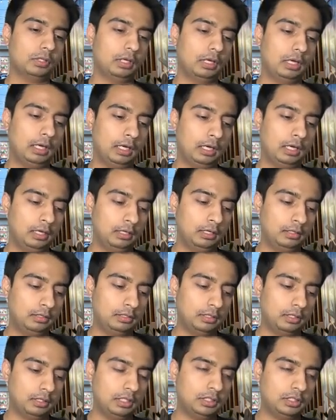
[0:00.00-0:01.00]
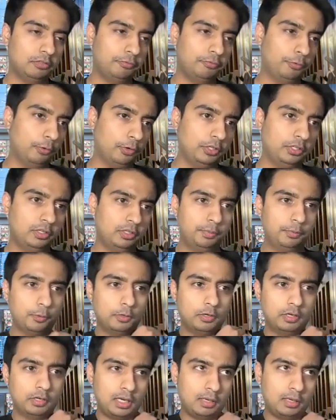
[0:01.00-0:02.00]
And it's a 4-year
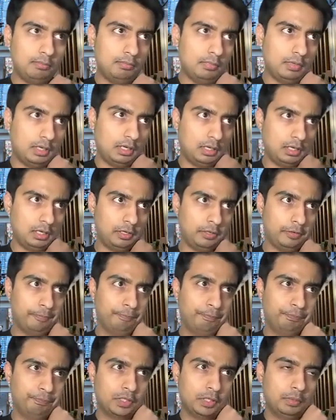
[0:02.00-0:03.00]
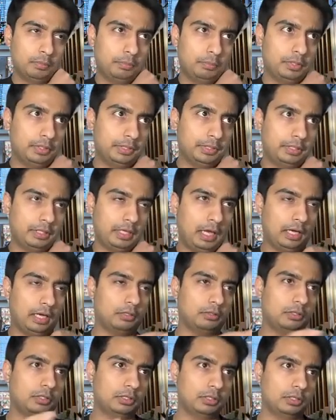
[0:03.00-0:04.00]
program, but
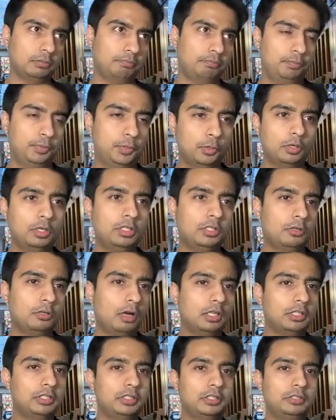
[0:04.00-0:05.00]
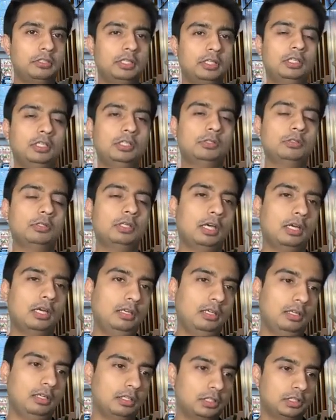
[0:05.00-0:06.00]
the pure neurology training you
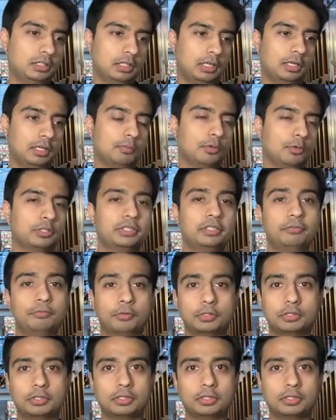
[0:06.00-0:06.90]
get is like mostly for